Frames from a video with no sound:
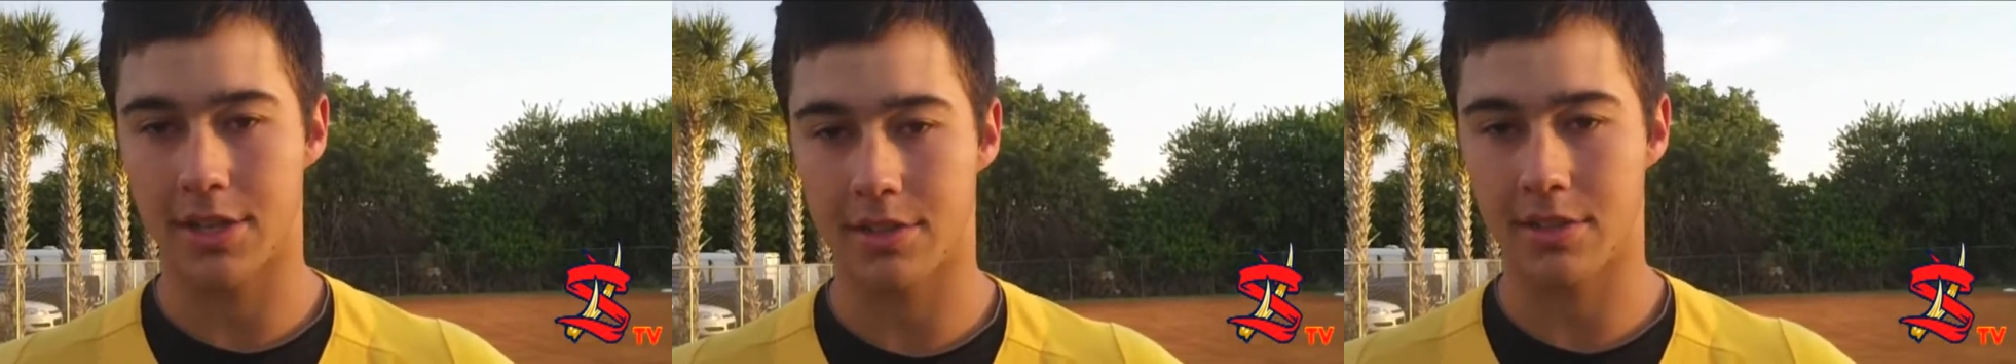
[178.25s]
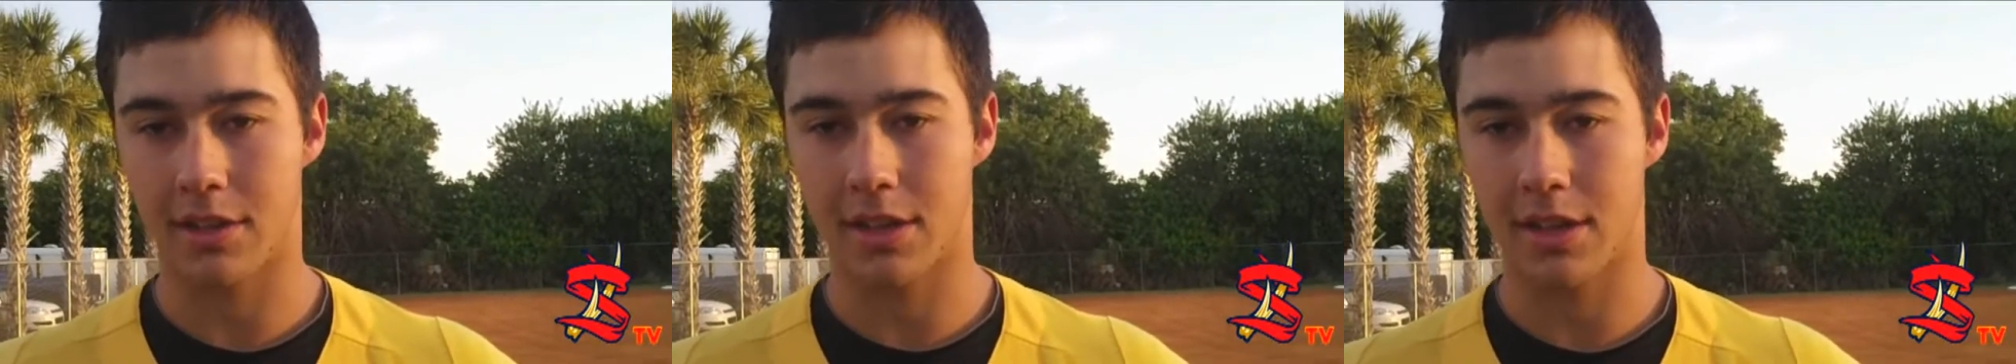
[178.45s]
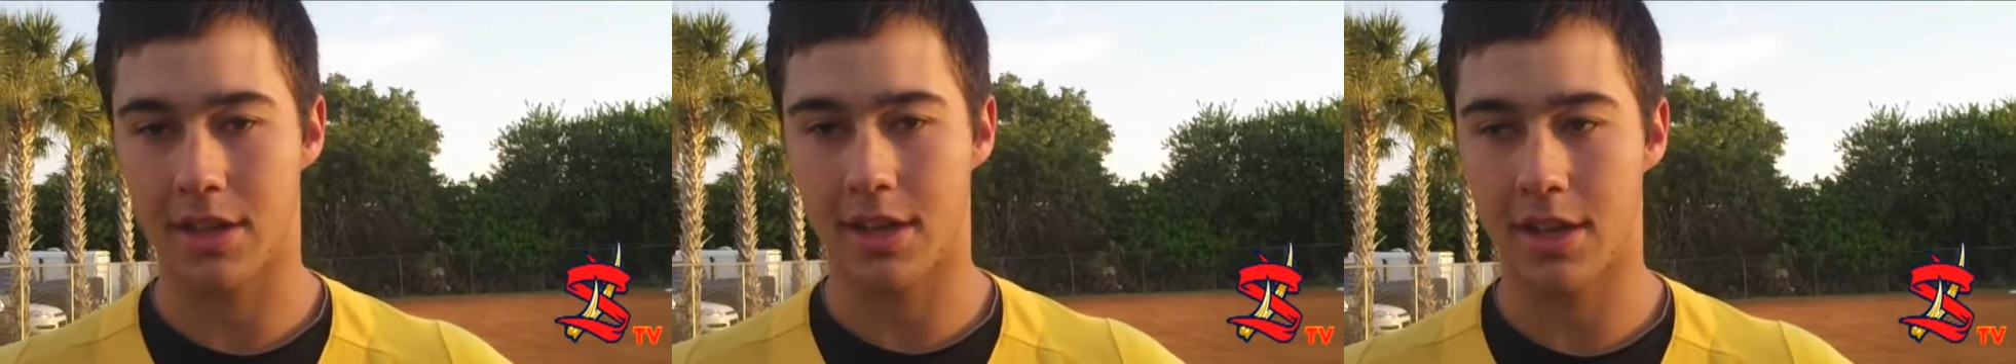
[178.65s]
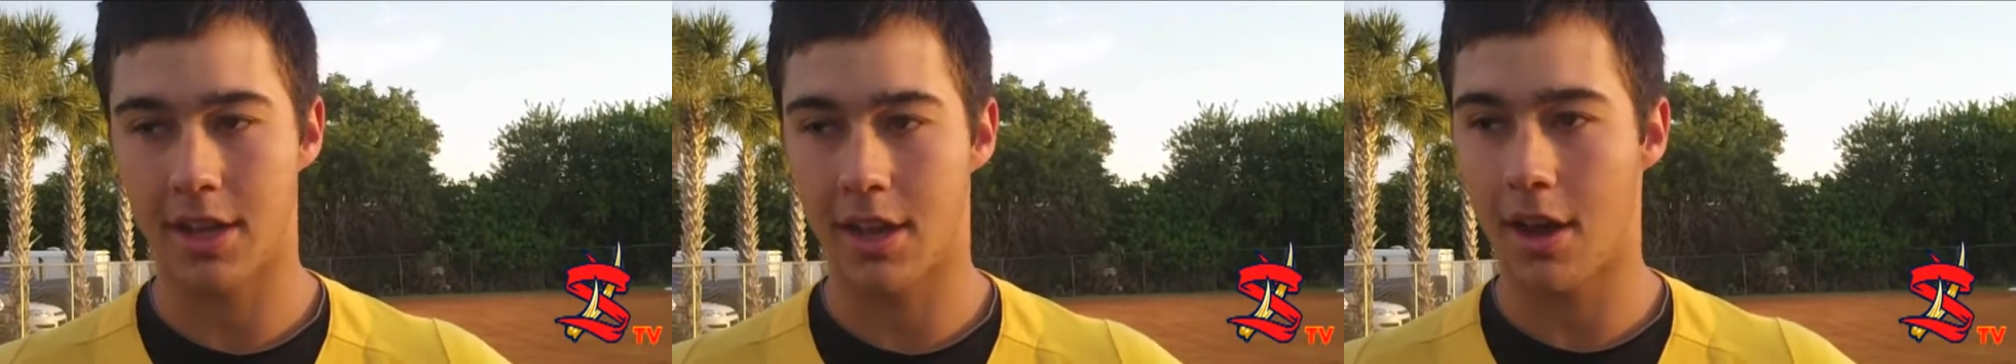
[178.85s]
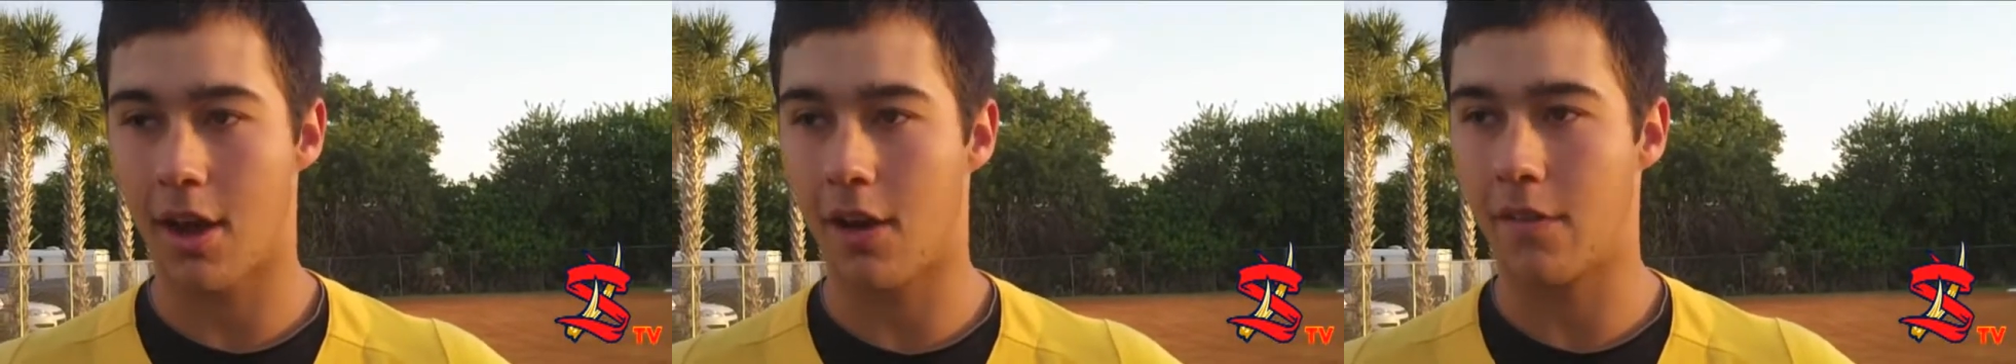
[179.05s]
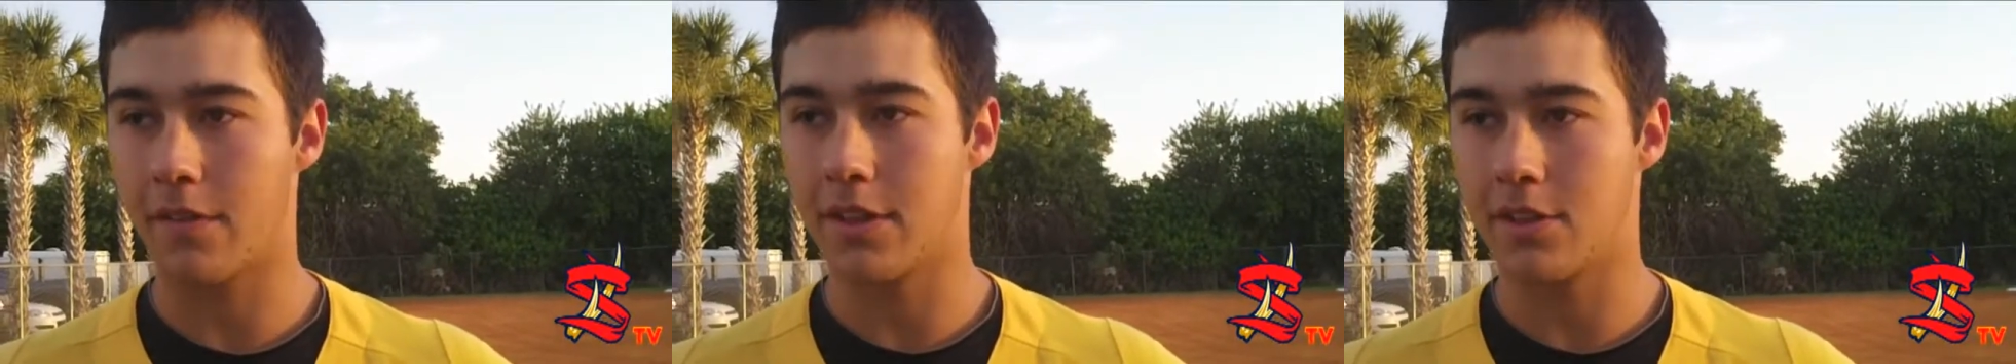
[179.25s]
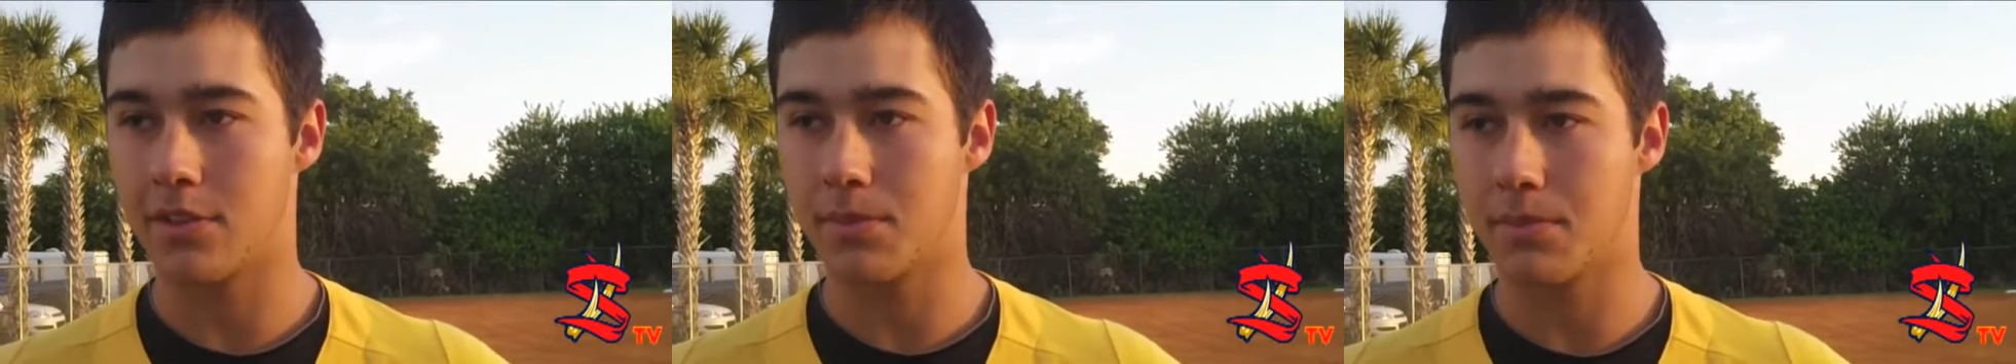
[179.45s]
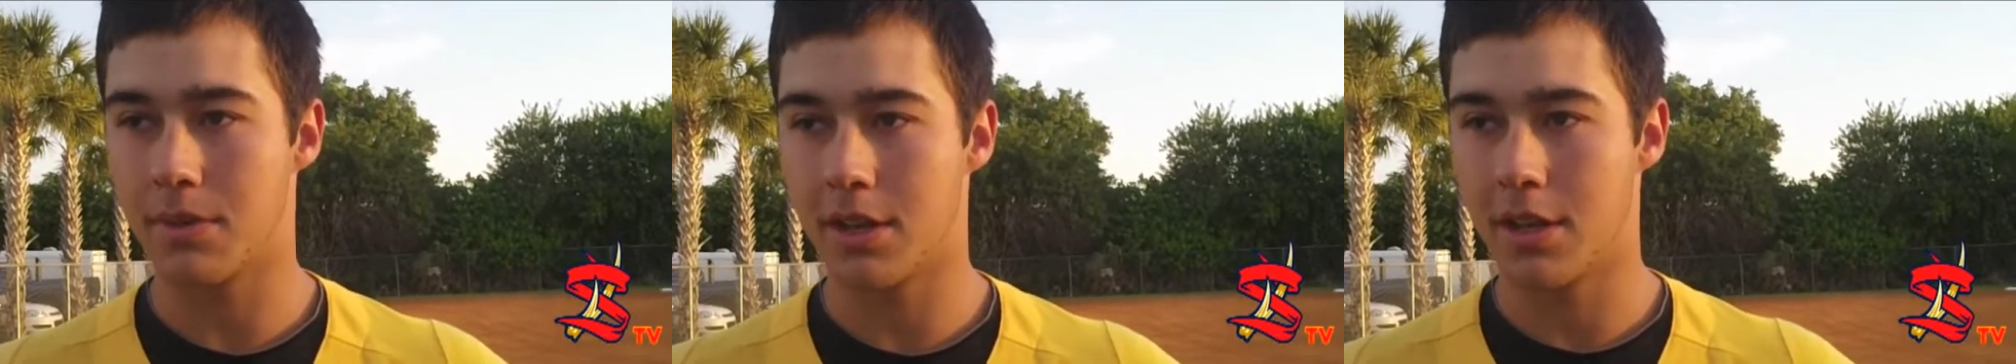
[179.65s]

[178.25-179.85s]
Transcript: as uh, all these